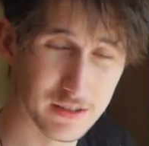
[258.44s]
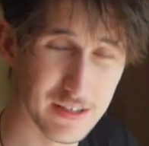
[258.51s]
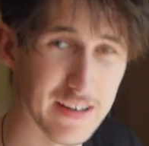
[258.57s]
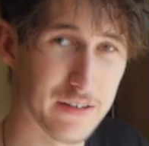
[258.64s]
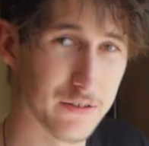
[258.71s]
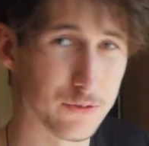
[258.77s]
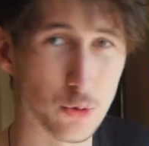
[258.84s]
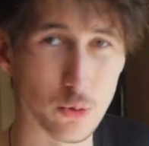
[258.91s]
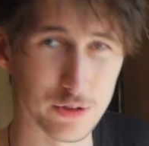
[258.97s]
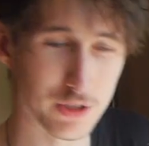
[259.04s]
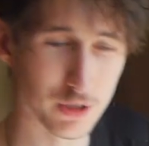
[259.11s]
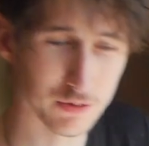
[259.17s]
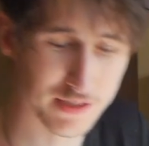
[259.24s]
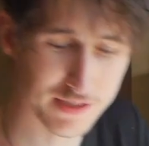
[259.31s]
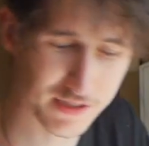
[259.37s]
and, and
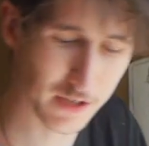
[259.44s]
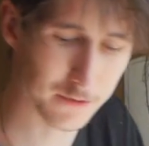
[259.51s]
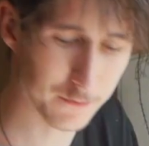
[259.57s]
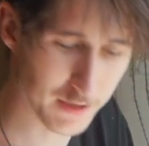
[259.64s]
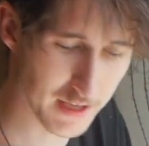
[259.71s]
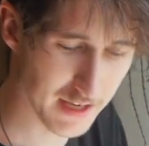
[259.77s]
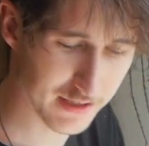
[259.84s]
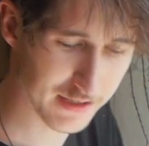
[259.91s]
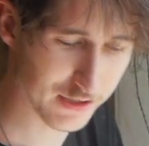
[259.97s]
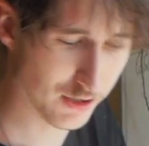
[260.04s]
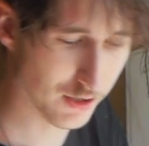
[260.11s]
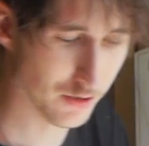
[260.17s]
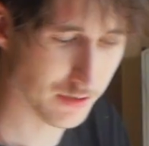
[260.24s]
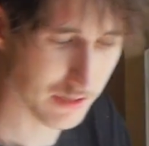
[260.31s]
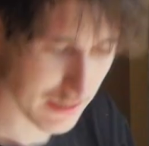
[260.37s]
audio and stuff for that.
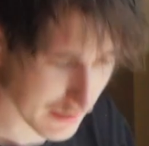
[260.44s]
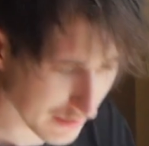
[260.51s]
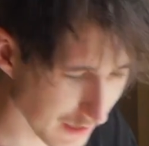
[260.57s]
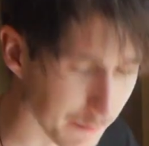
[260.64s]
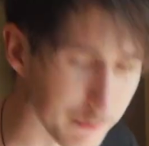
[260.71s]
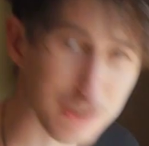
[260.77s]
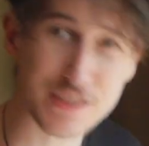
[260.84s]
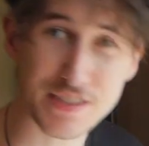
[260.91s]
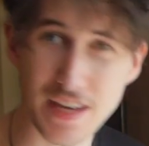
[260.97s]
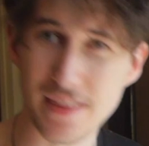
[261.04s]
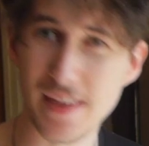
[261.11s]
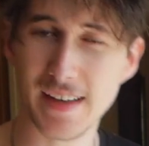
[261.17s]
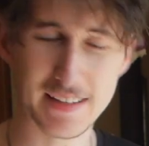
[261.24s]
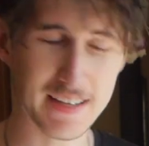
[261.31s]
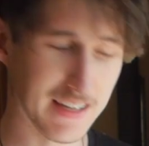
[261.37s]
So I'm going to say
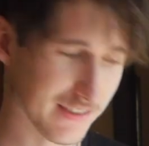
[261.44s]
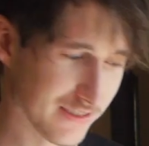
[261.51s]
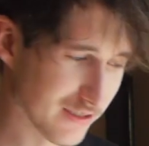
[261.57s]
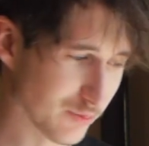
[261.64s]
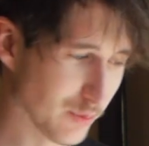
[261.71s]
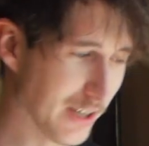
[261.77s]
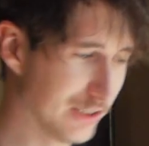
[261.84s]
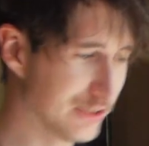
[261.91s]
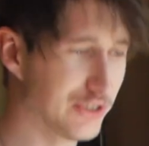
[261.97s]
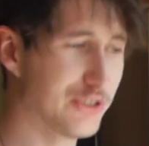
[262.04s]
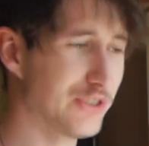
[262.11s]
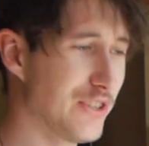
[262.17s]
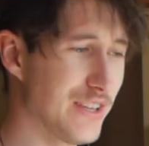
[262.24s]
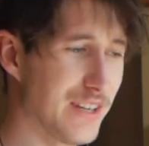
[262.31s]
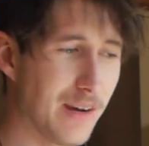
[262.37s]
that counts as well, just
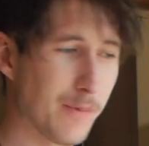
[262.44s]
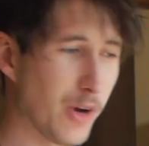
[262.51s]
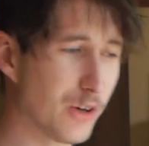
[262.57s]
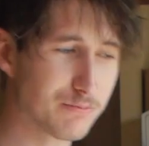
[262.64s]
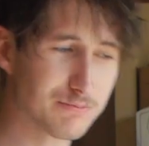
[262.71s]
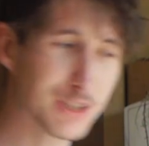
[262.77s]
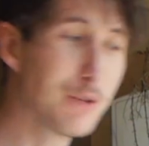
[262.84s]
so that I'm not